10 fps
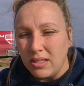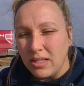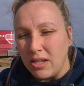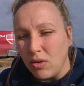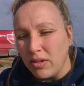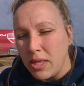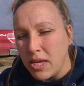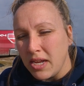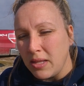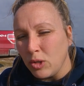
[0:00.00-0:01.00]
The only
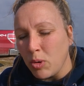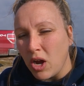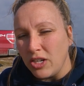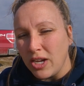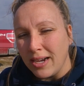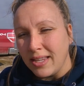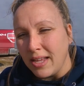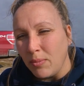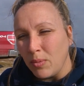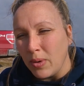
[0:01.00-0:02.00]
thing in this project
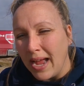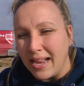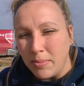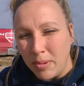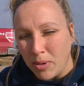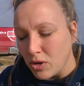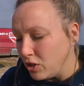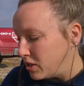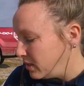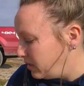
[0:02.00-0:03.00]
that had to be
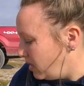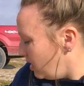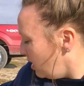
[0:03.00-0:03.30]
purchased